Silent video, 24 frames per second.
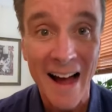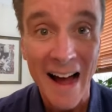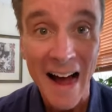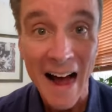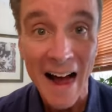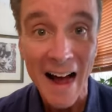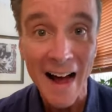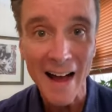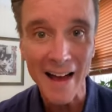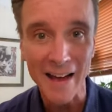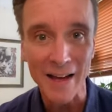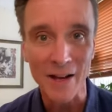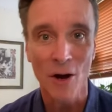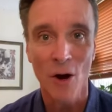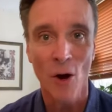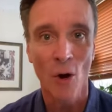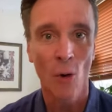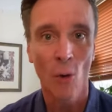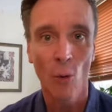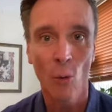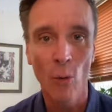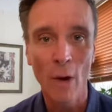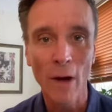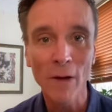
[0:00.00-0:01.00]
Hi,
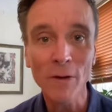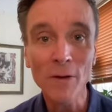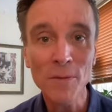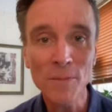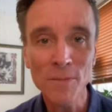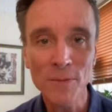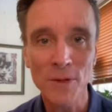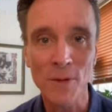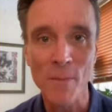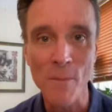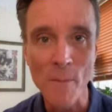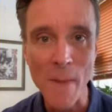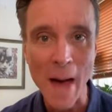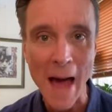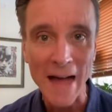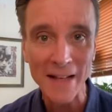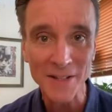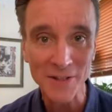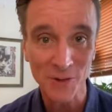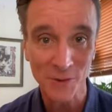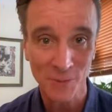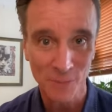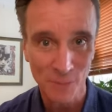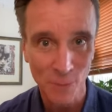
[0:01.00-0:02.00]
welcome to
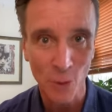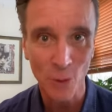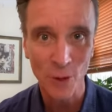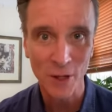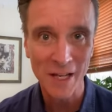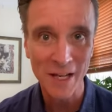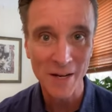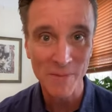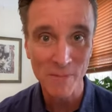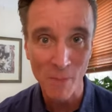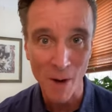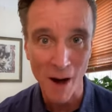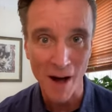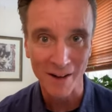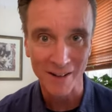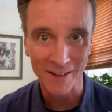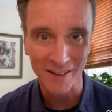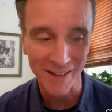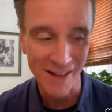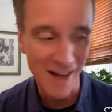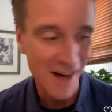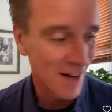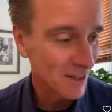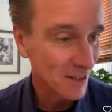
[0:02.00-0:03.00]
Matt's Morning
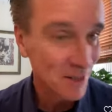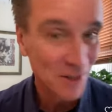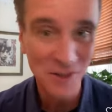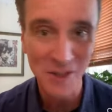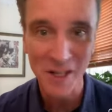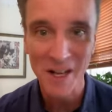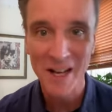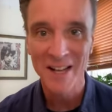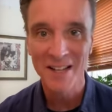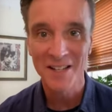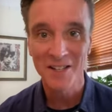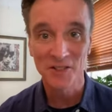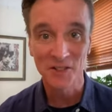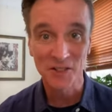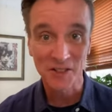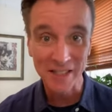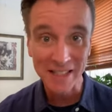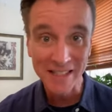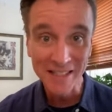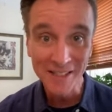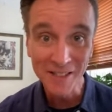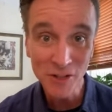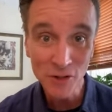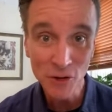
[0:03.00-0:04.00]
Monologues,
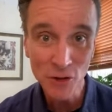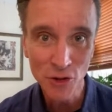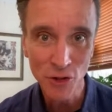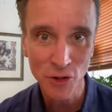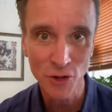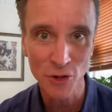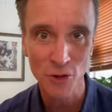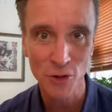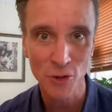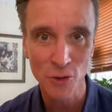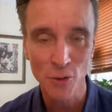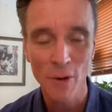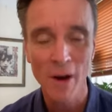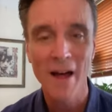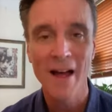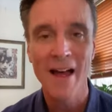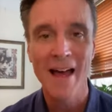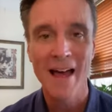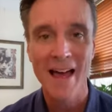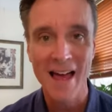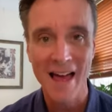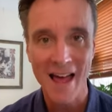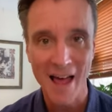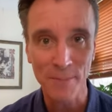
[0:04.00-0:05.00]
Season 2,
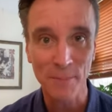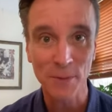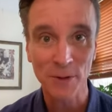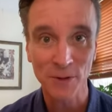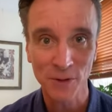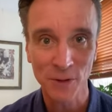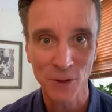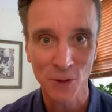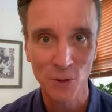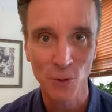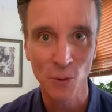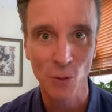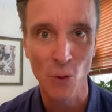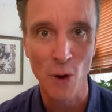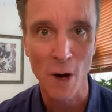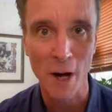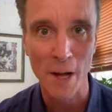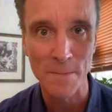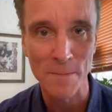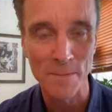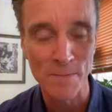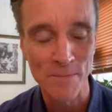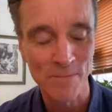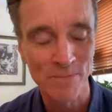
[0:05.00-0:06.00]
Episode
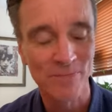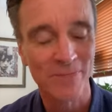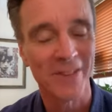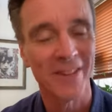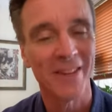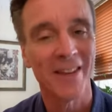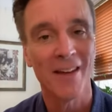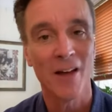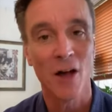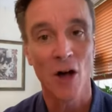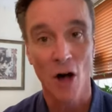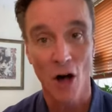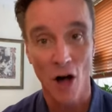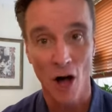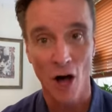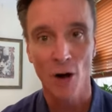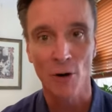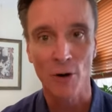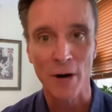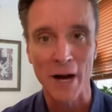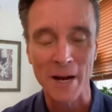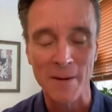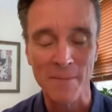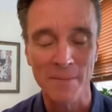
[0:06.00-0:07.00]
1. All
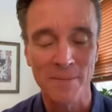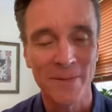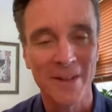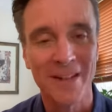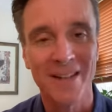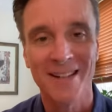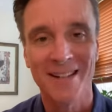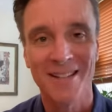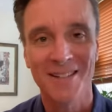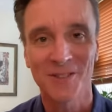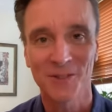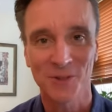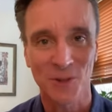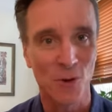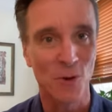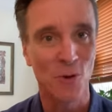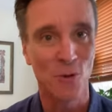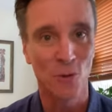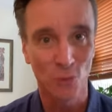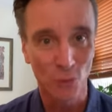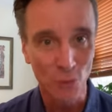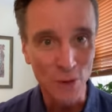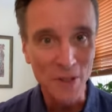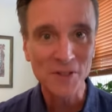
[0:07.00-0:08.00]
right. So
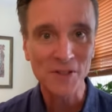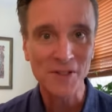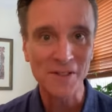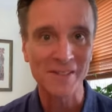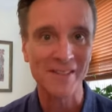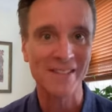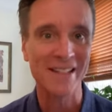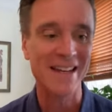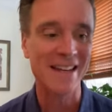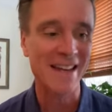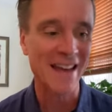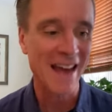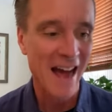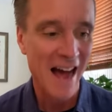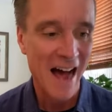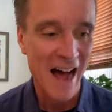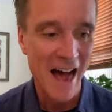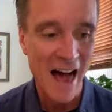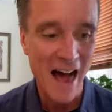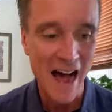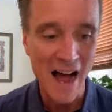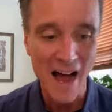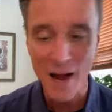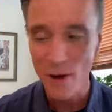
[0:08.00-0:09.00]
recently,
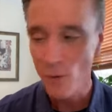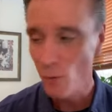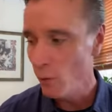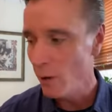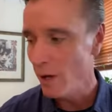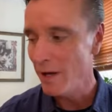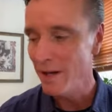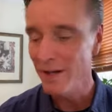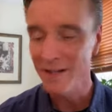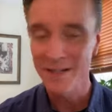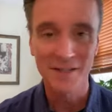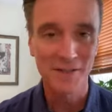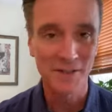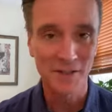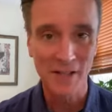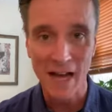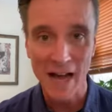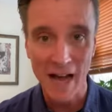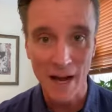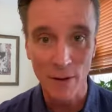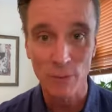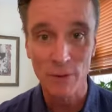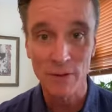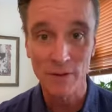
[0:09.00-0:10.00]
I was
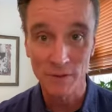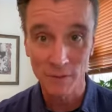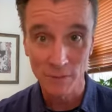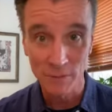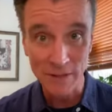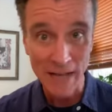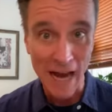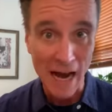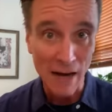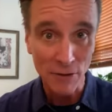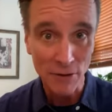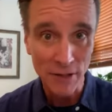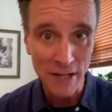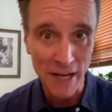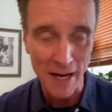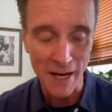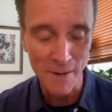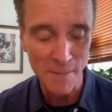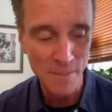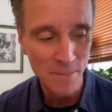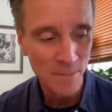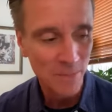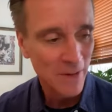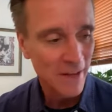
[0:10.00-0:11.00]
I was
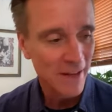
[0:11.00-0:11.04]
downtown,